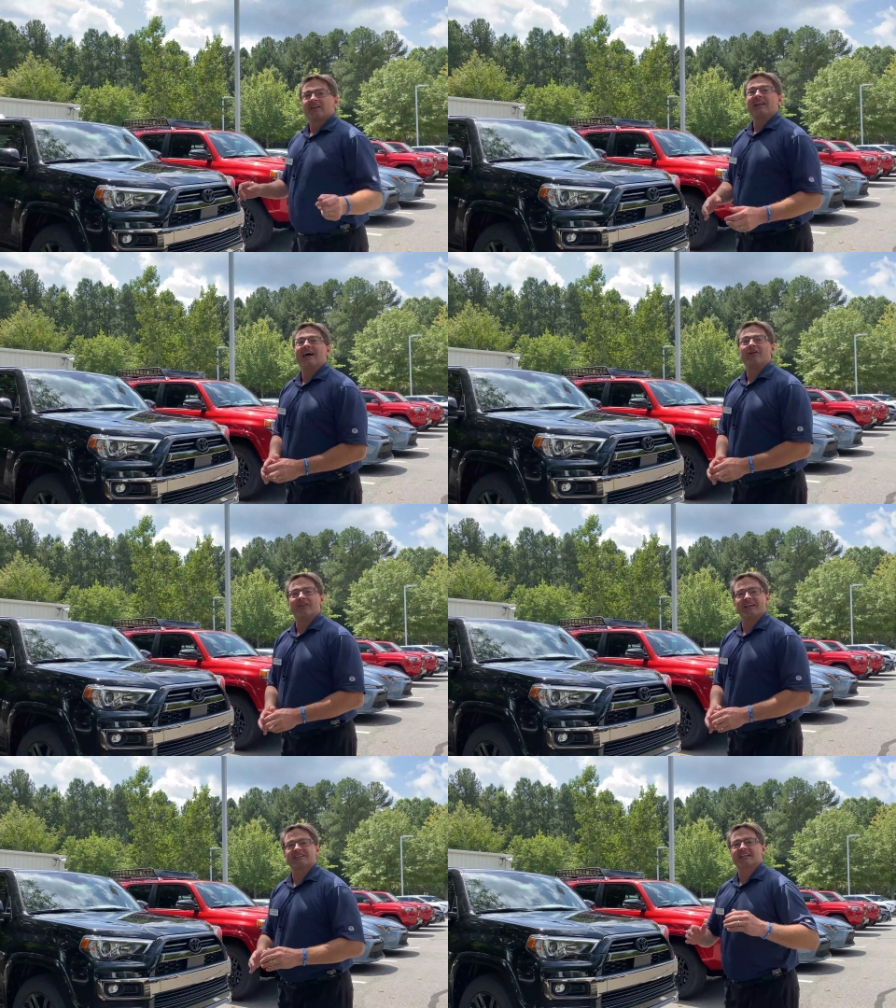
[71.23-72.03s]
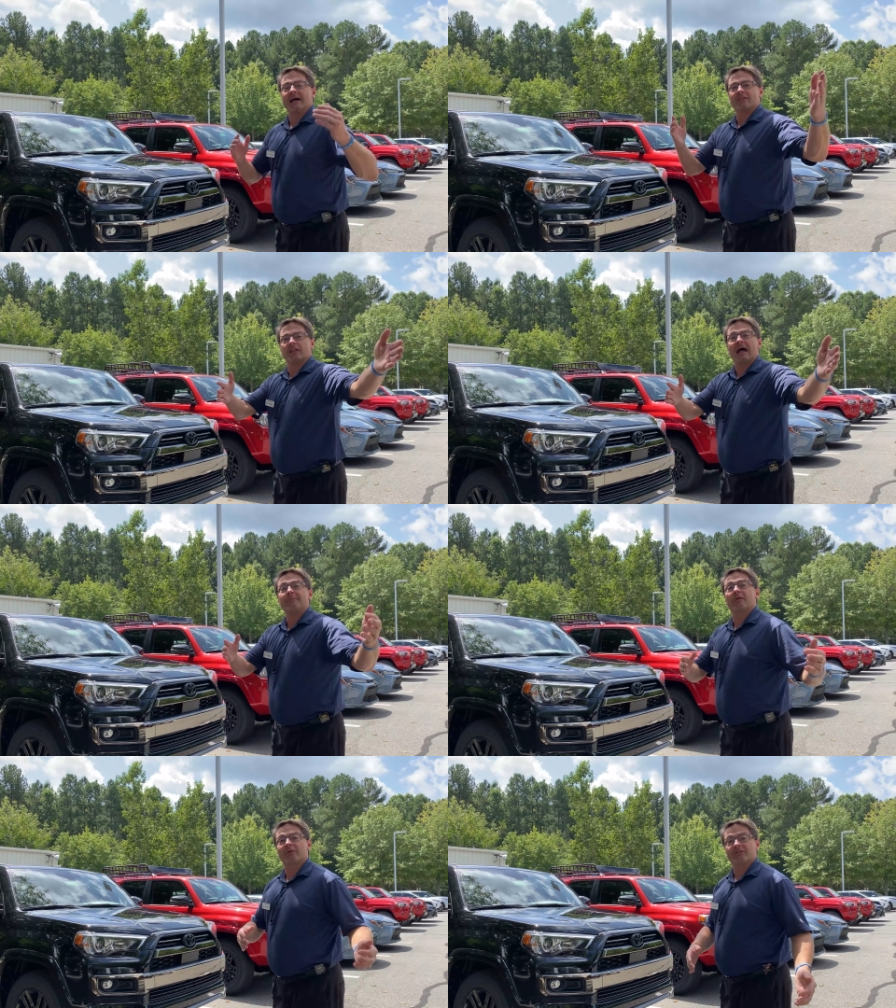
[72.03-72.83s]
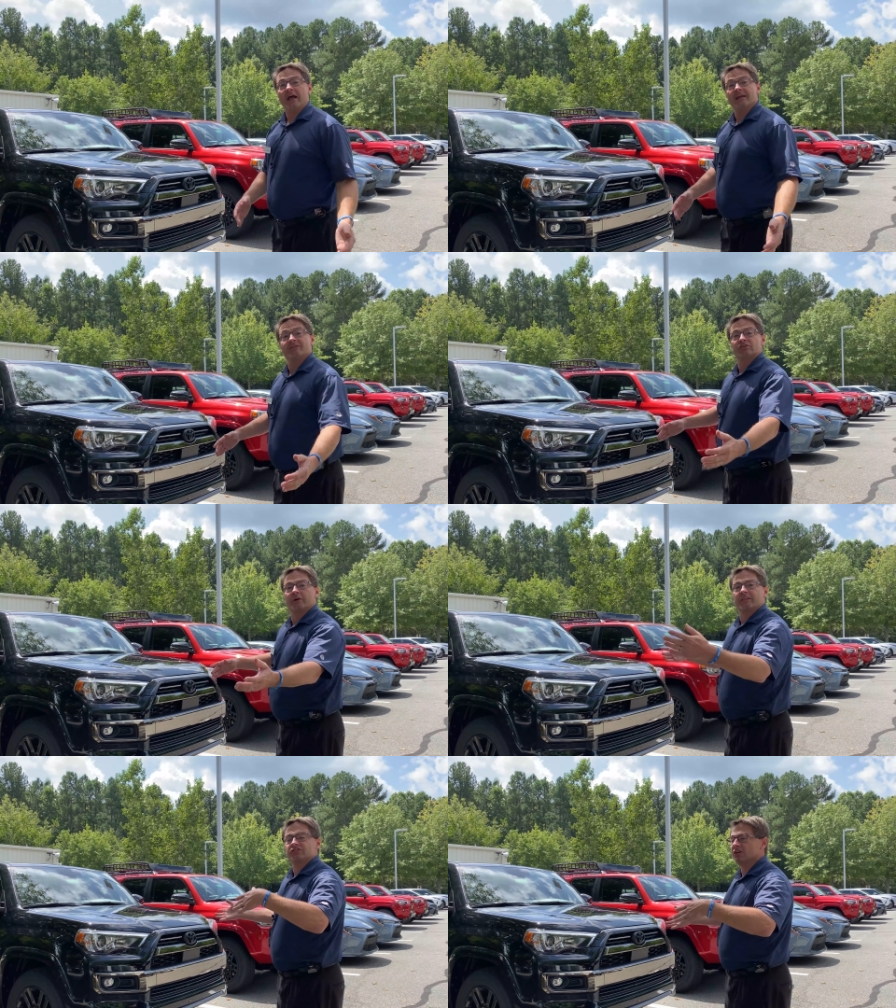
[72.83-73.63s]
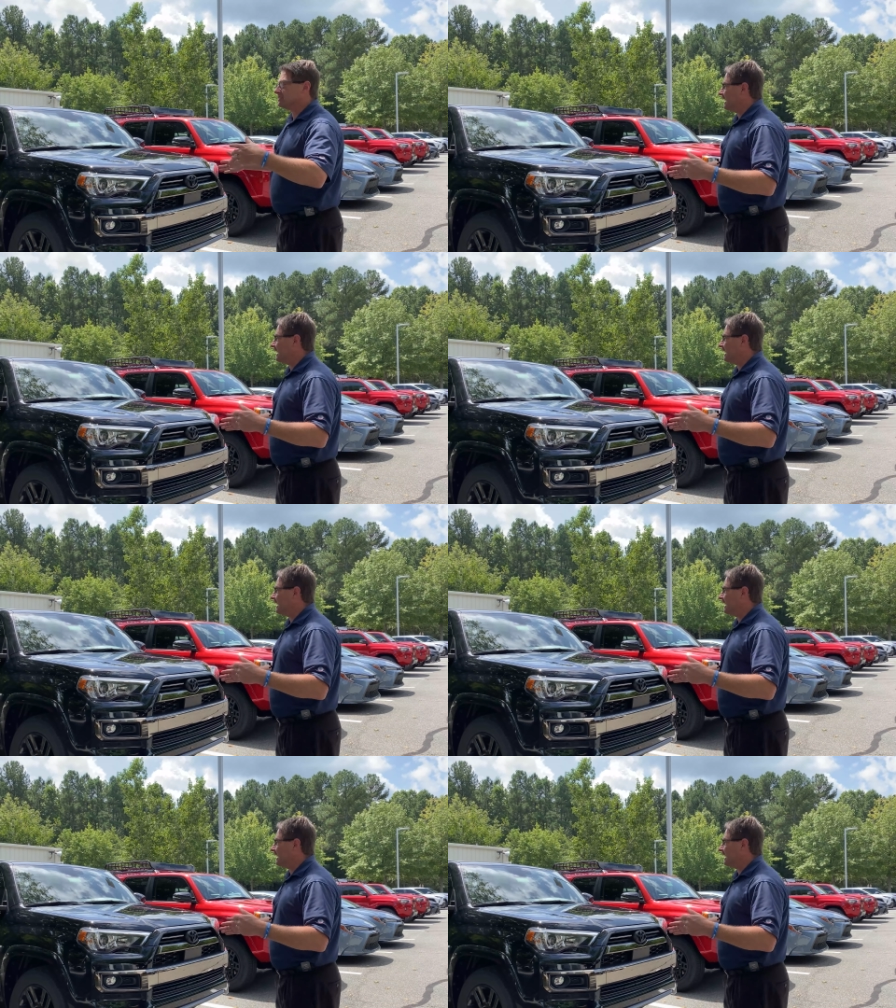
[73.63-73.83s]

Not only is it on the lot, but we've got inventory that just